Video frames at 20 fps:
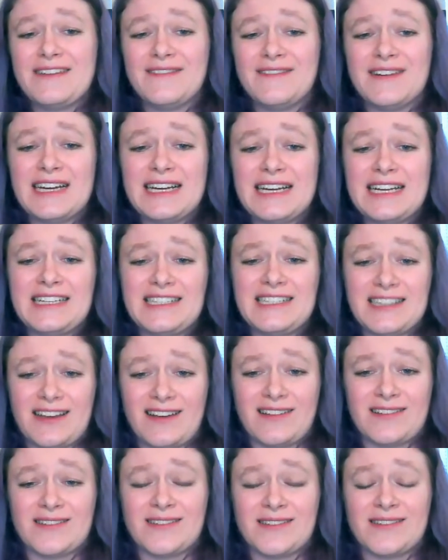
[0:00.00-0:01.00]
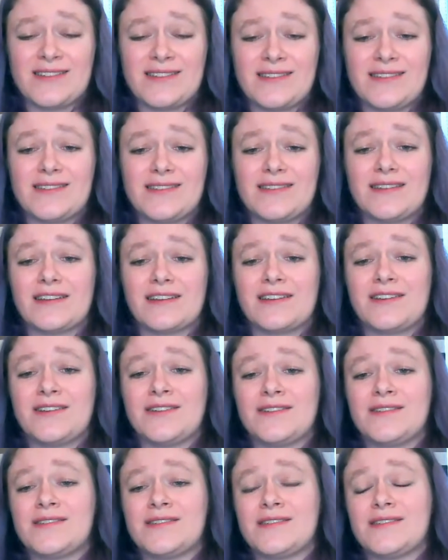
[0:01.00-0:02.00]
really does,
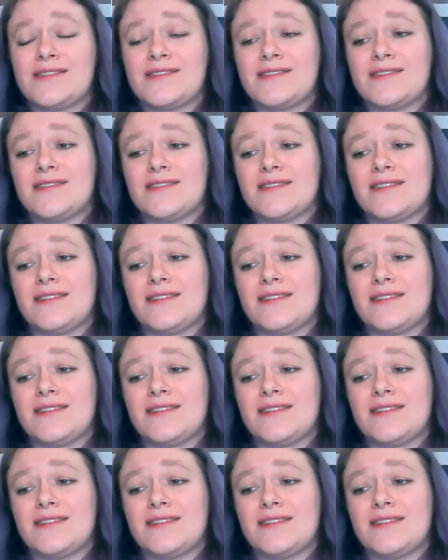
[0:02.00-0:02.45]
because